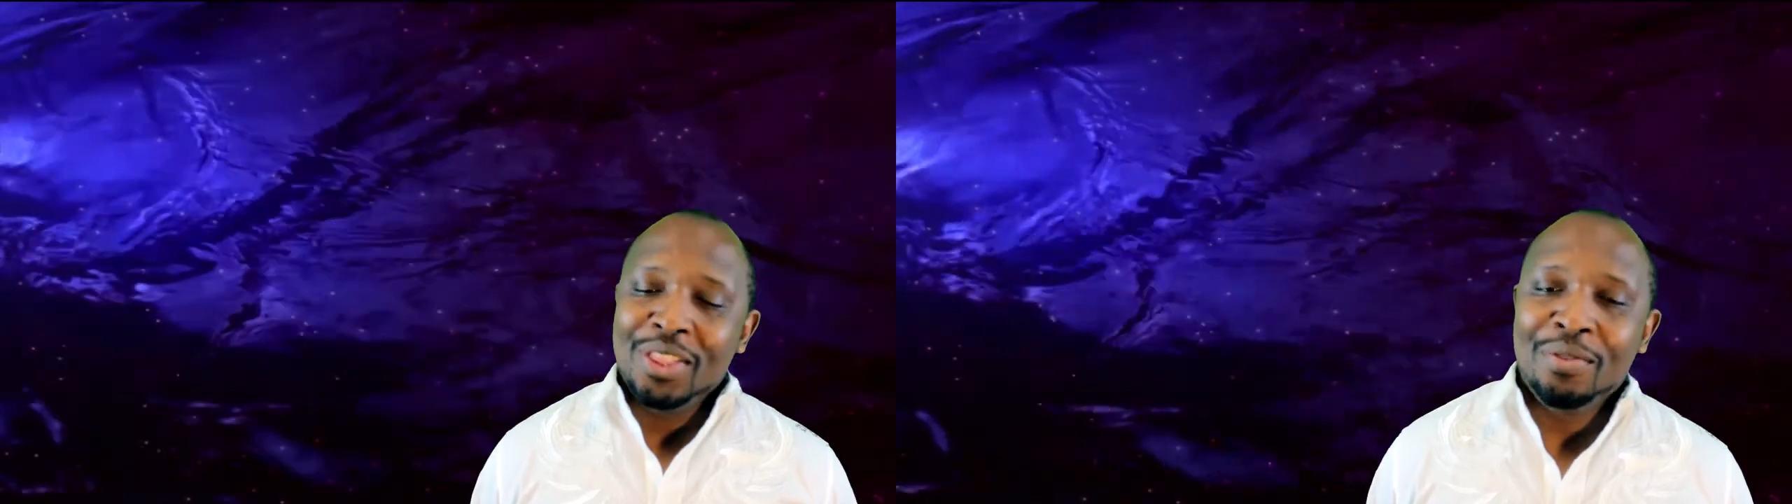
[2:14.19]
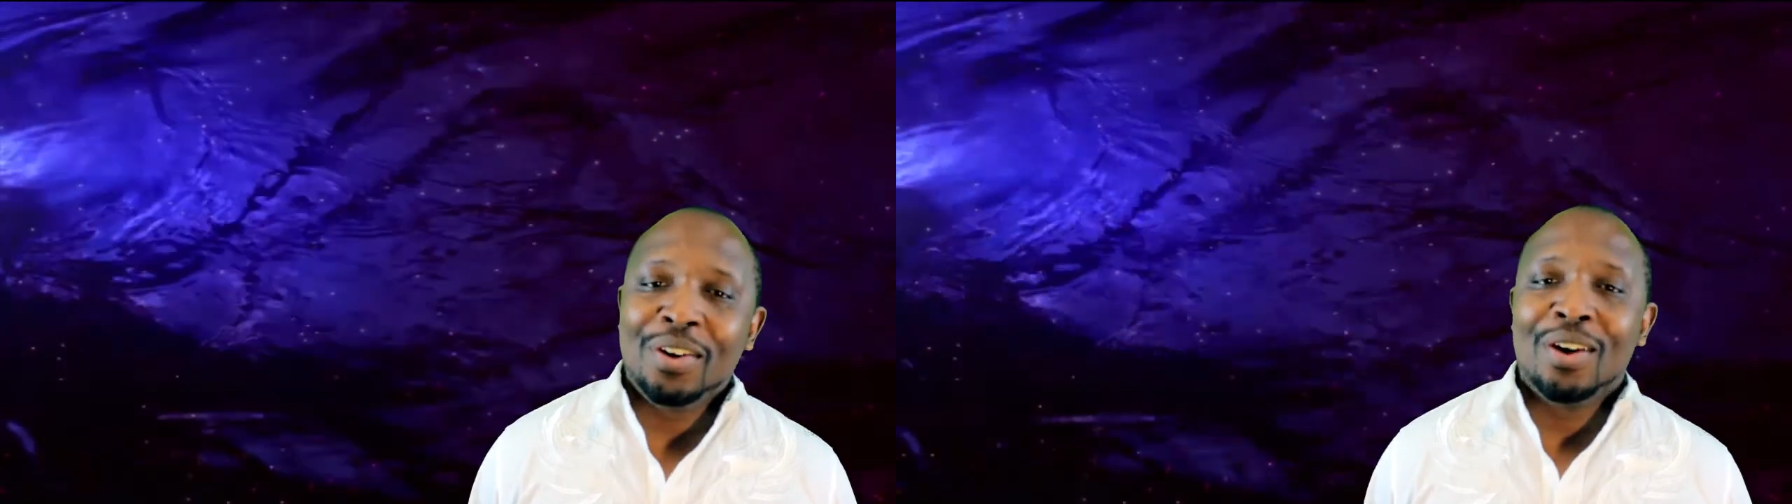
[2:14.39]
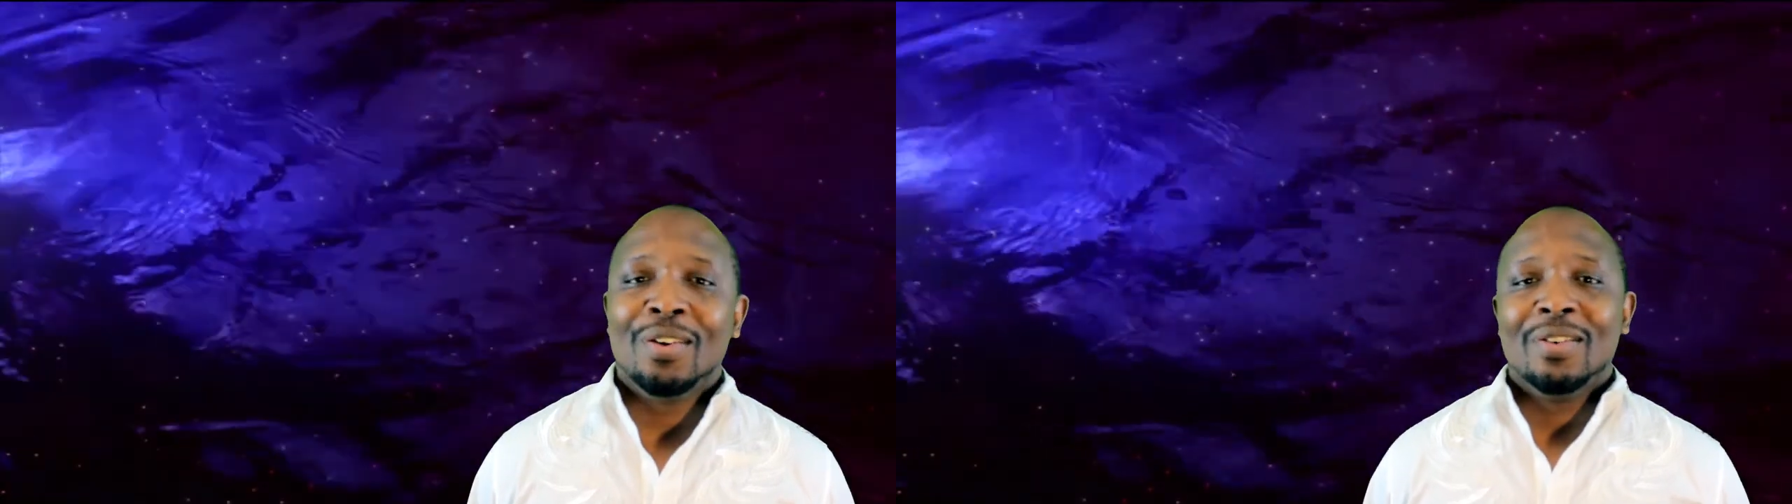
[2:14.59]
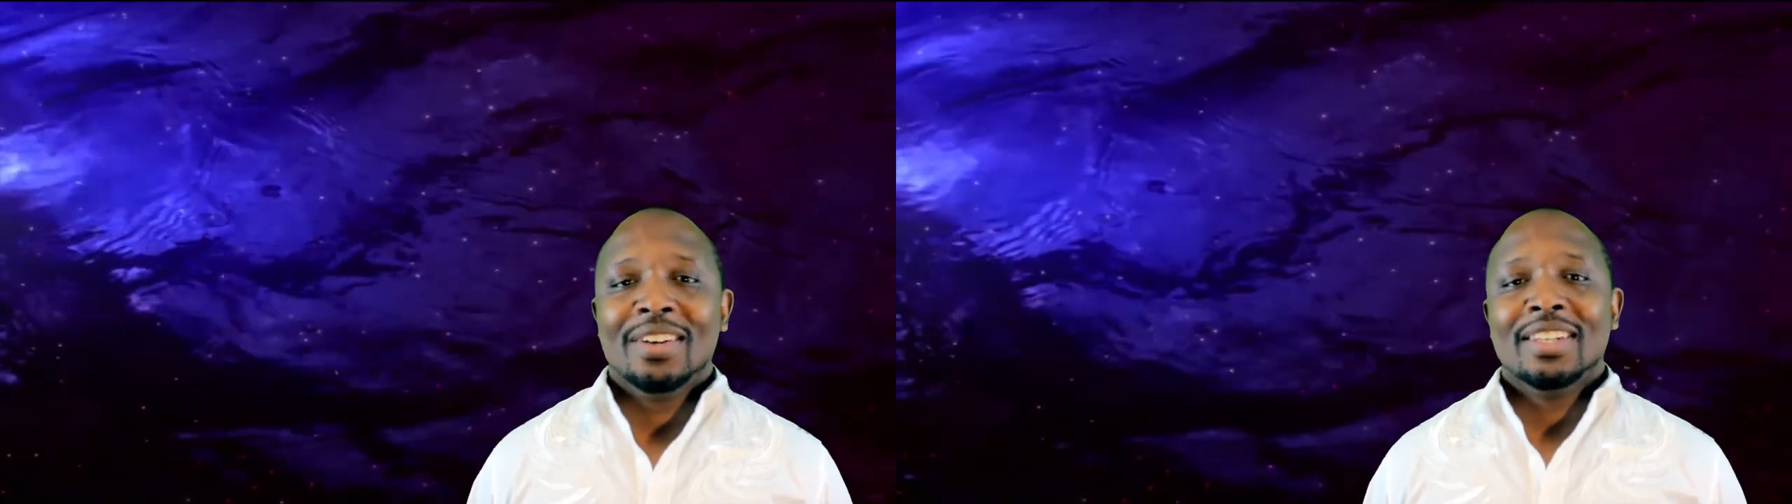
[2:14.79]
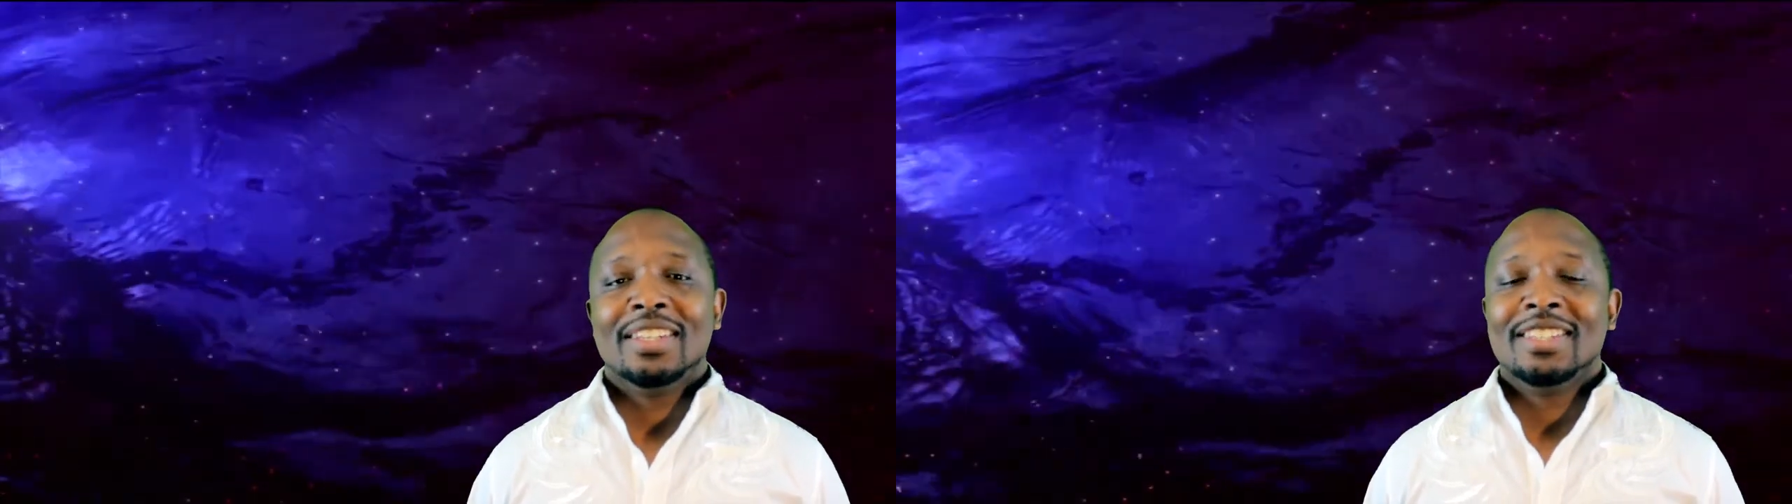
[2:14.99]
flow.
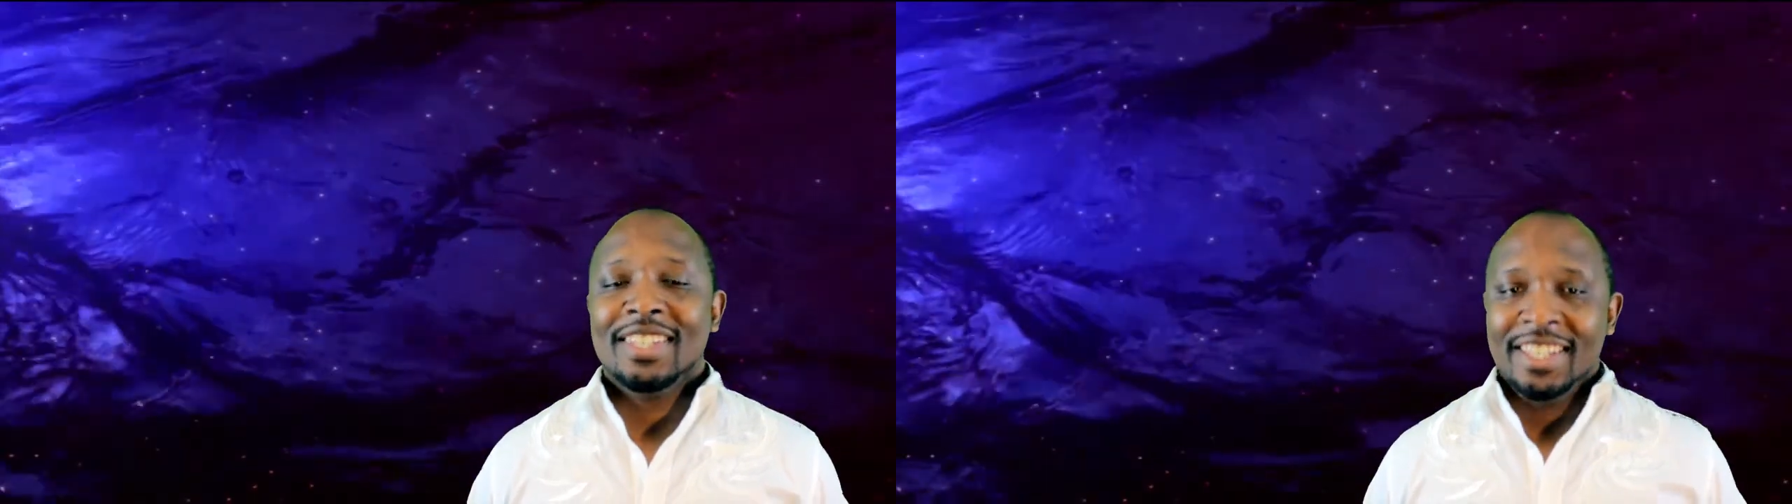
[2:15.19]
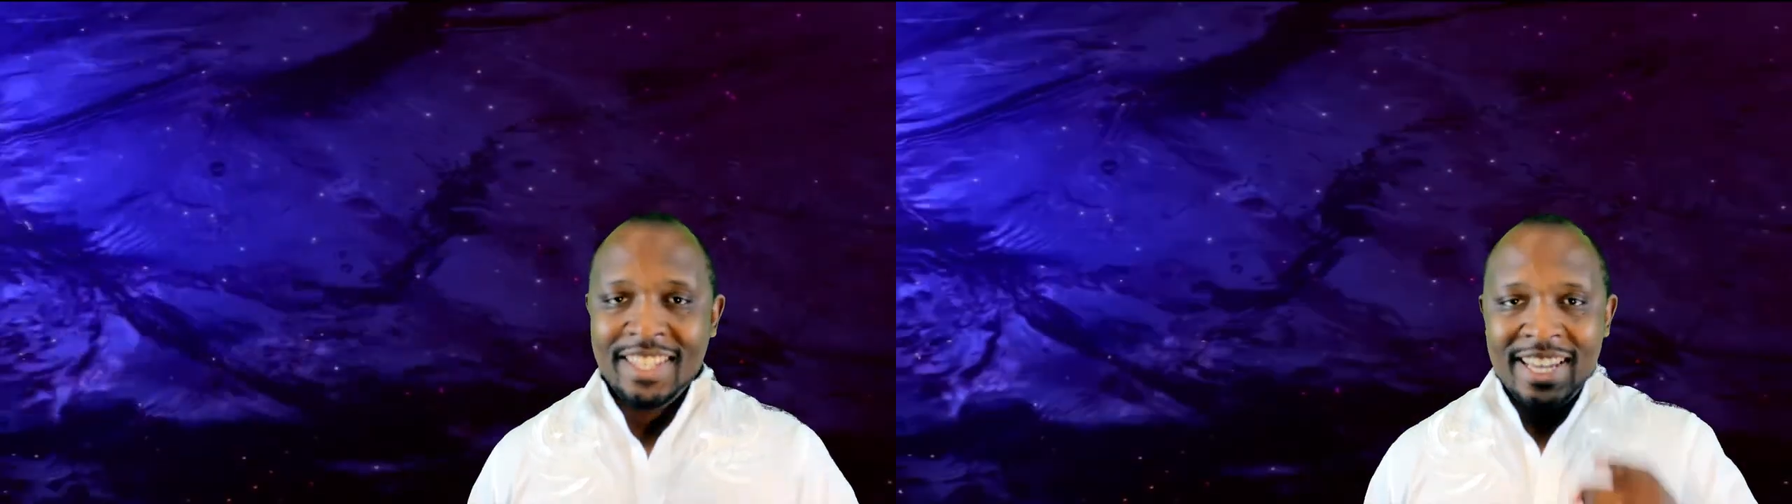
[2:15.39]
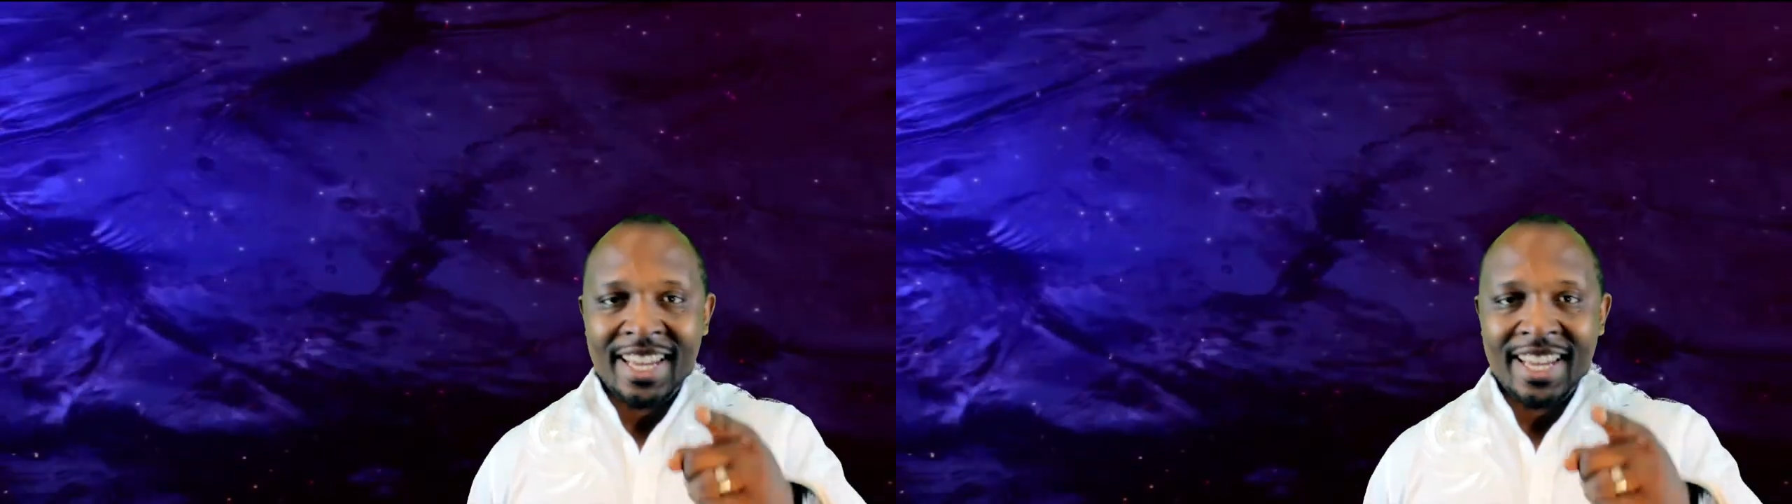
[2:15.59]
See you